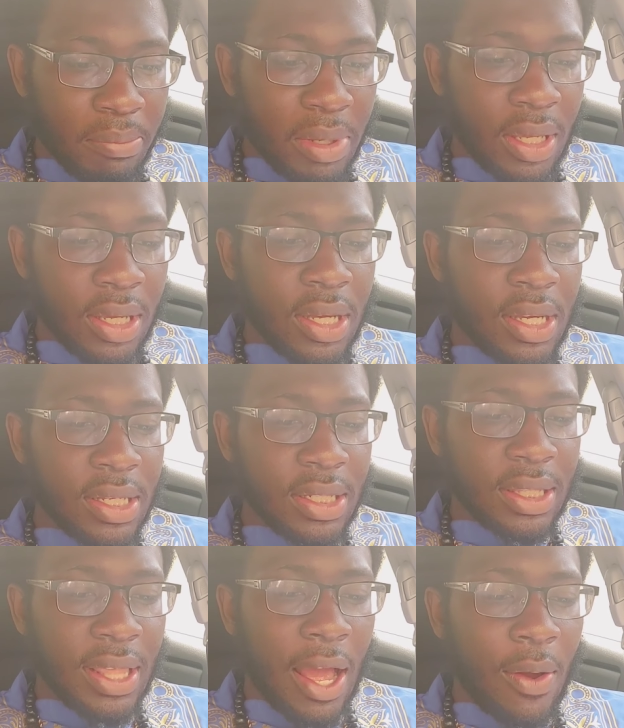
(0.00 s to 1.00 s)

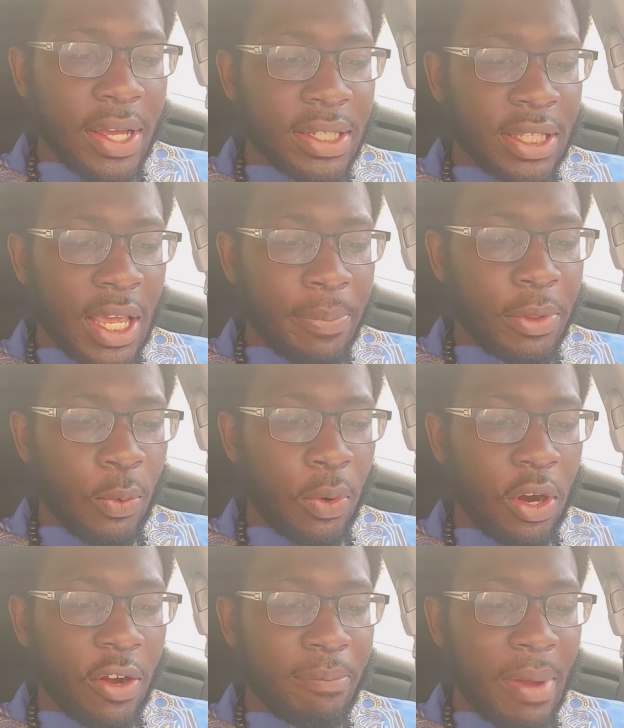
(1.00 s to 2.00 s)
because thou hast kept the
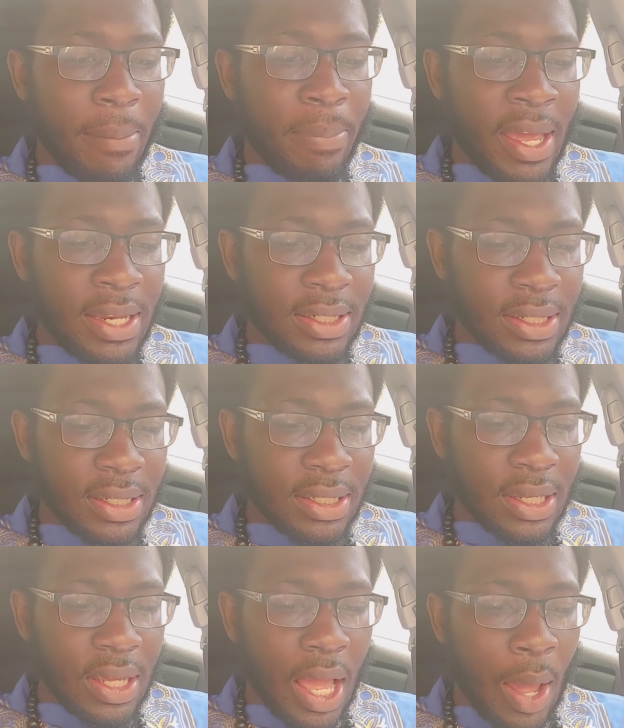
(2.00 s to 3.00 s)
word of my
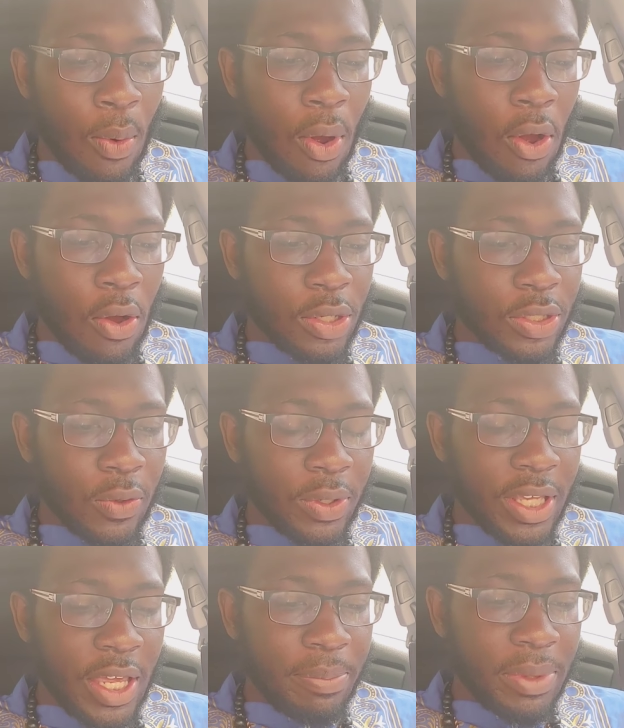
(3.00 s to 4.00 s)
patience, I will also
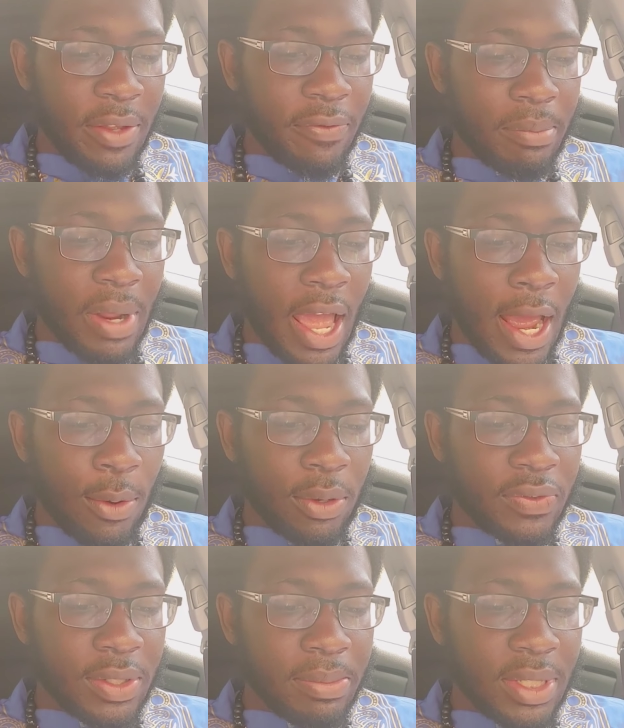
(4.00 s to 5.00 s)
keep thee from the hour
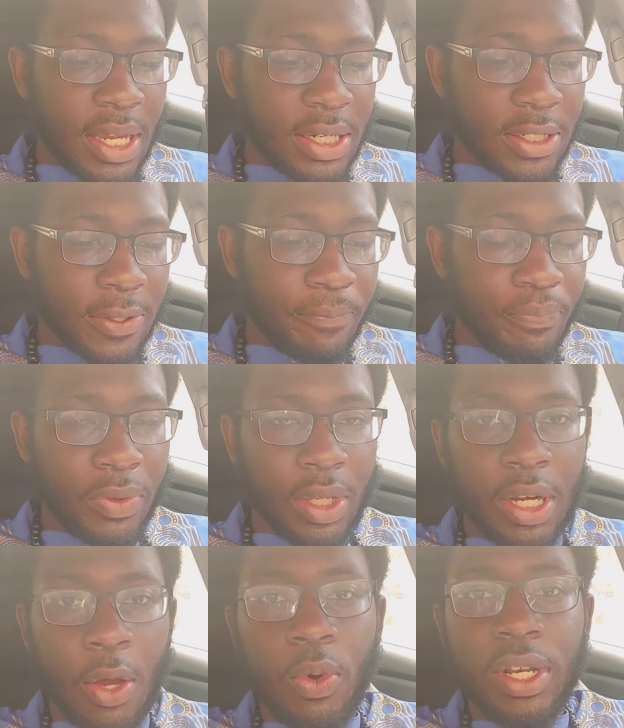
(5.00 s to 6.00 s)
of temptation.
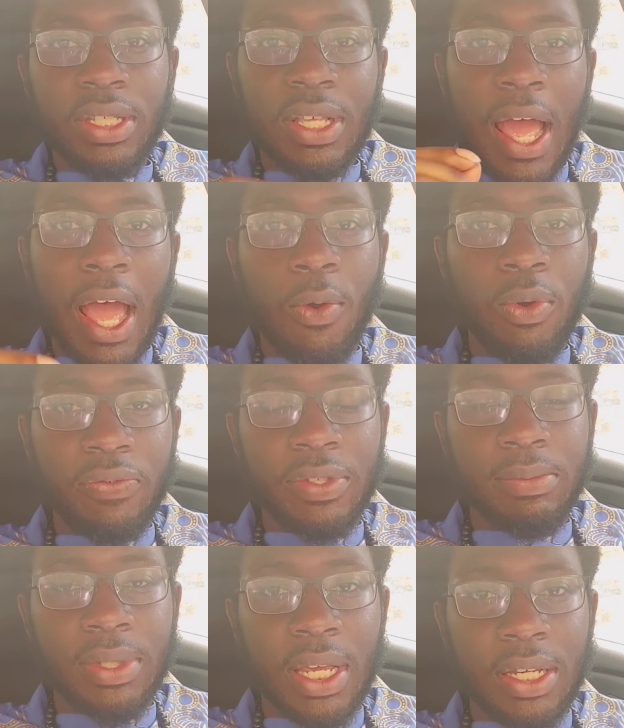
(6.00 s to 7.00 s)
Now, what is the hour of
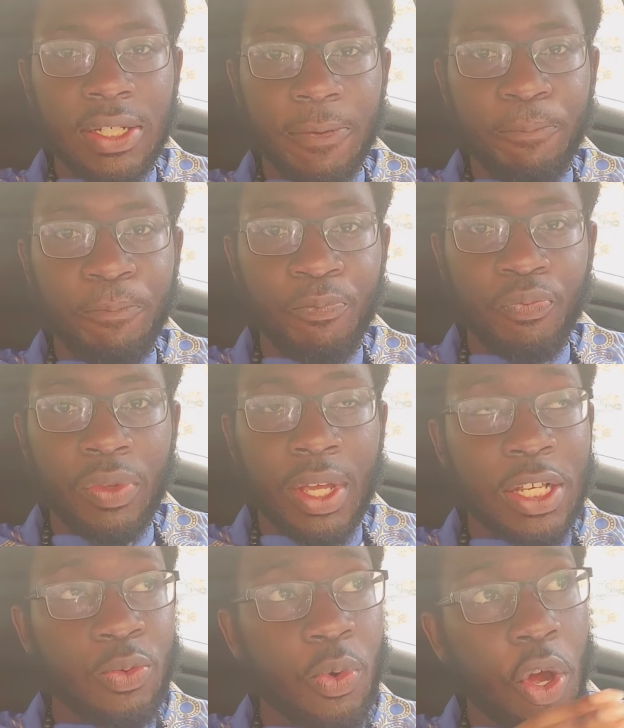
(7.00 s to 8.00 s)
temptation?
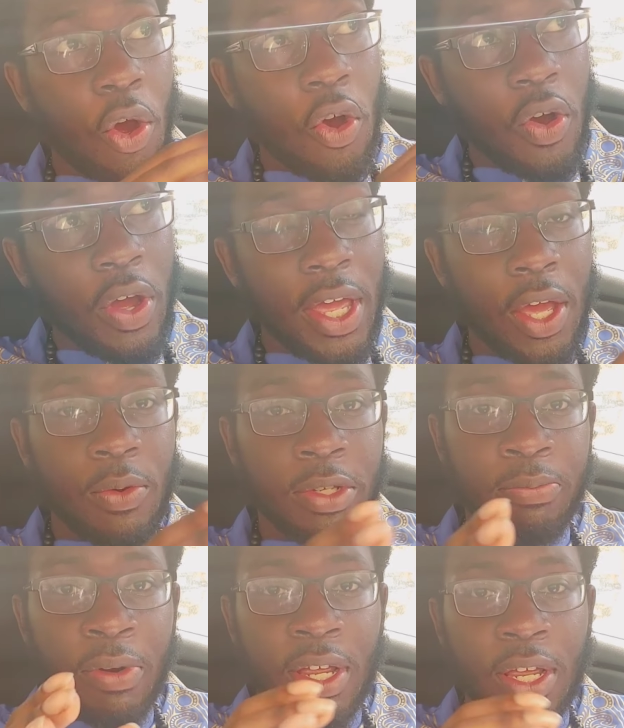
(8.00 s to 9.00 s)
That's when all hell
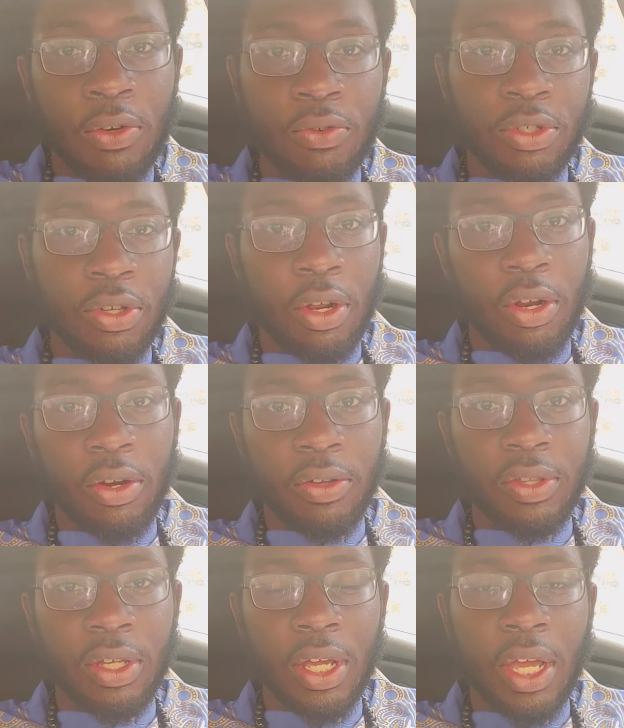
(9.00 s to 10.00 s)
is breaking loose on the
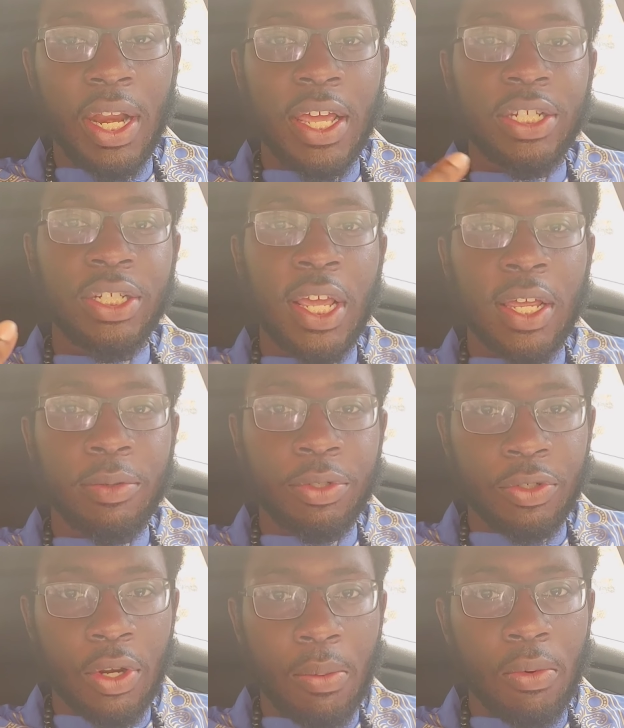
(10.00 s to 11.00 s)
earth. That's Jacob's
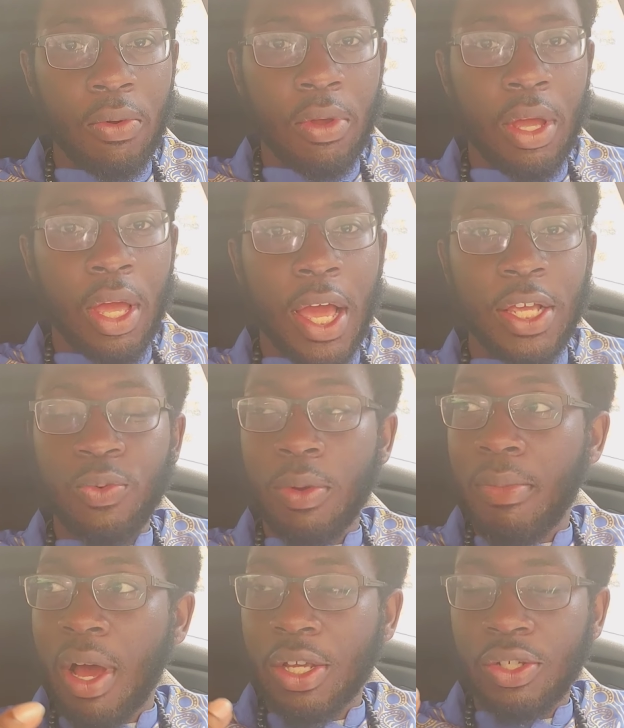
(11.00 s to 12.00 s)
trouble. That's when
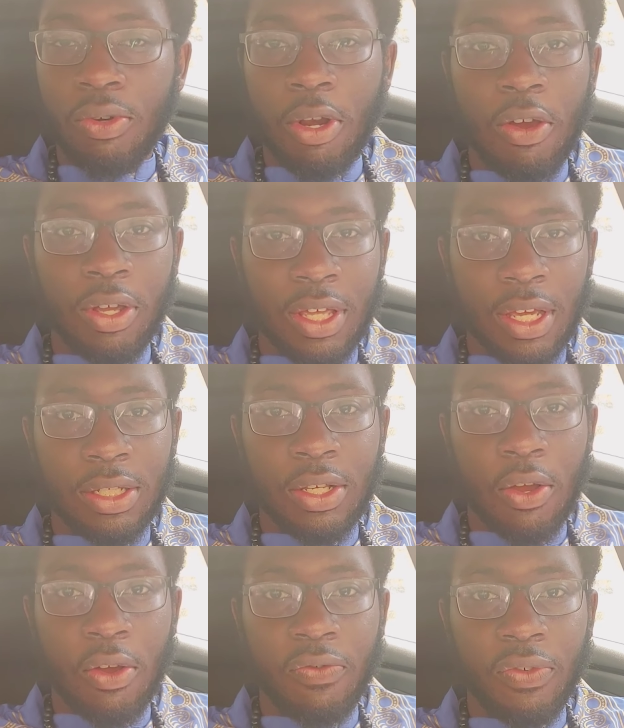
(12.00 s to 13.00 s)
martial law kicks
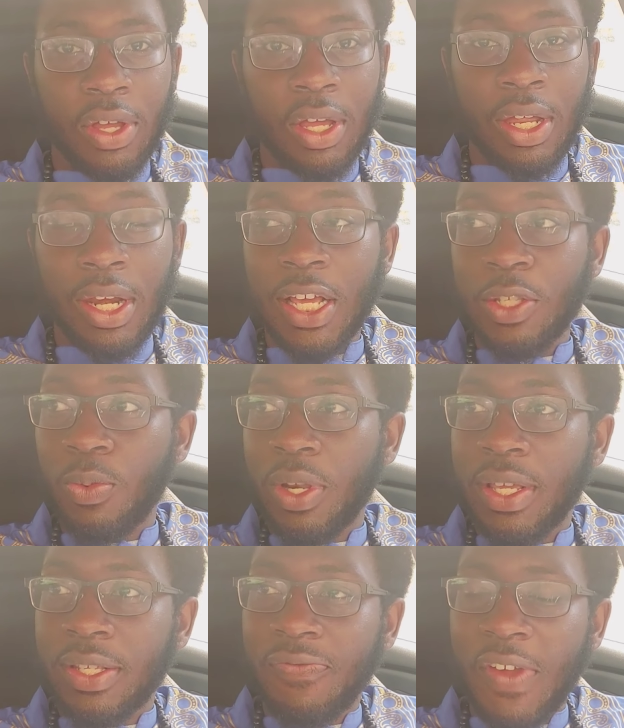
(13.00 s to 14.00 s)
off. That's when
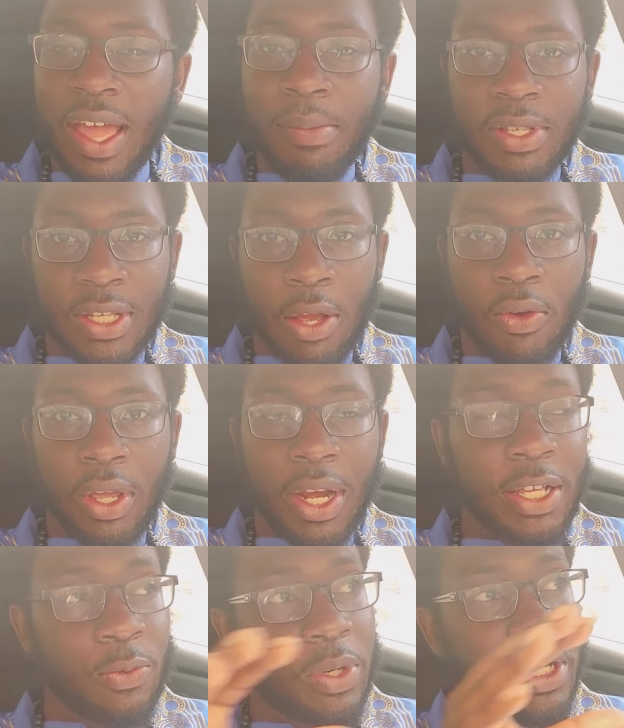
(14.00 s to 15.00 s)
there's famines out here.
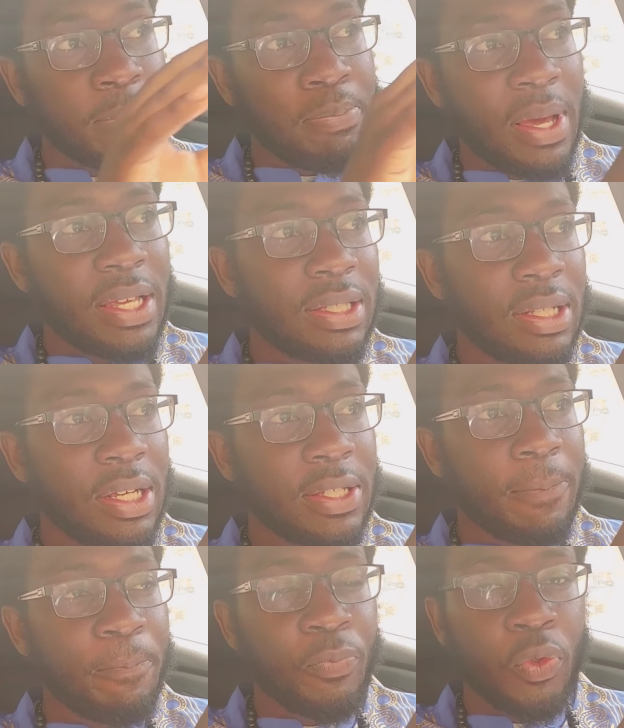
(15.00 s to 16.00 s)
That's when there's
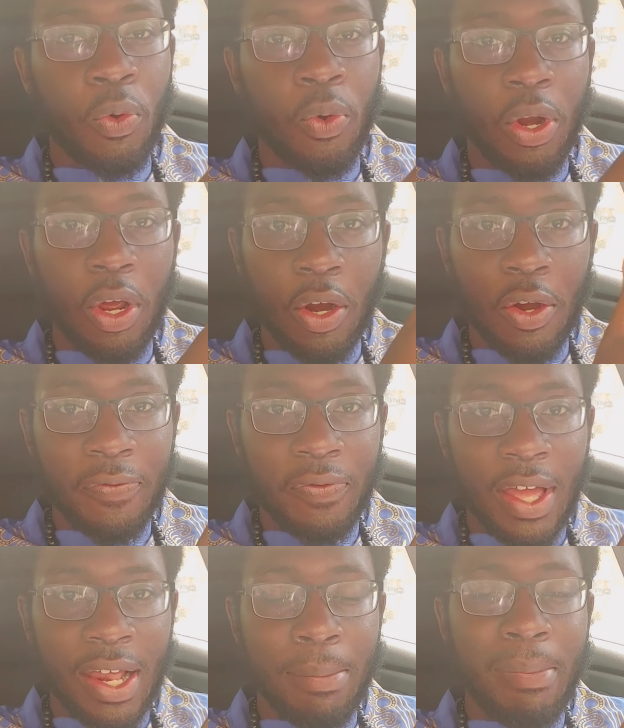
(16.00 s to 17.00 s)
pestilence on the earth
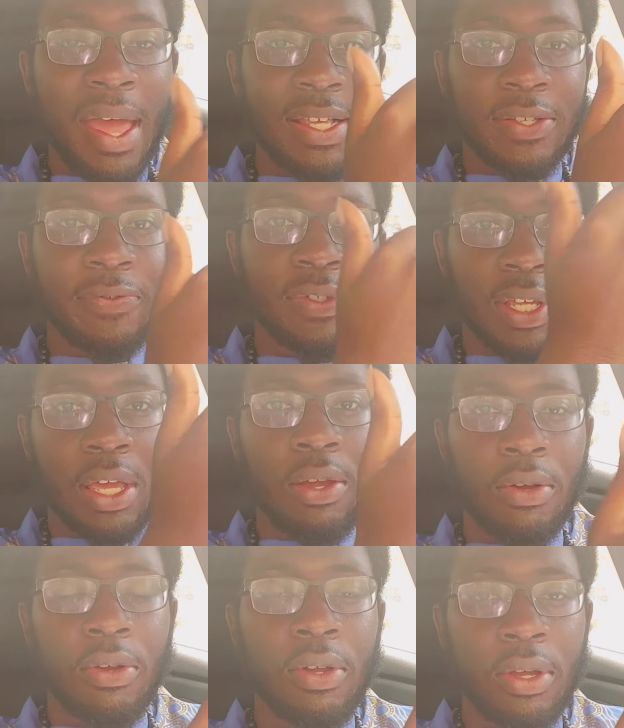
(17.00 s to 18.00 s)
at a massive
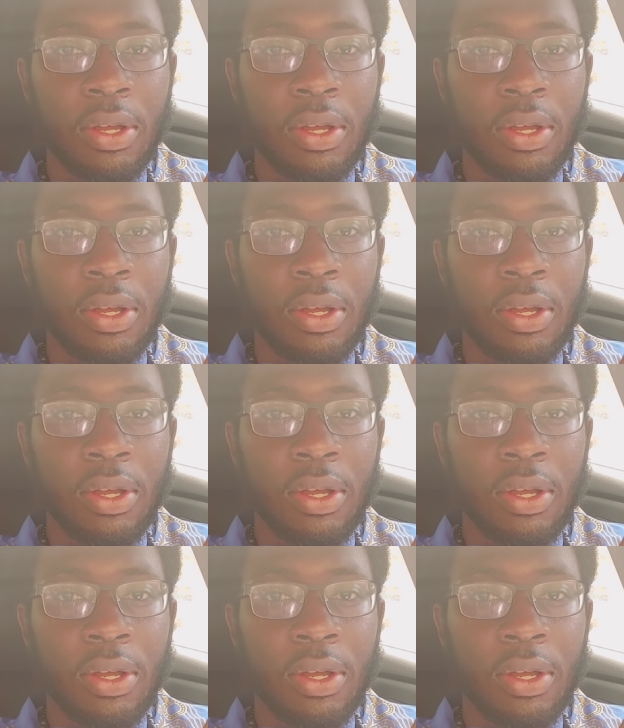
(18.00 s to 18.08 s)
scale.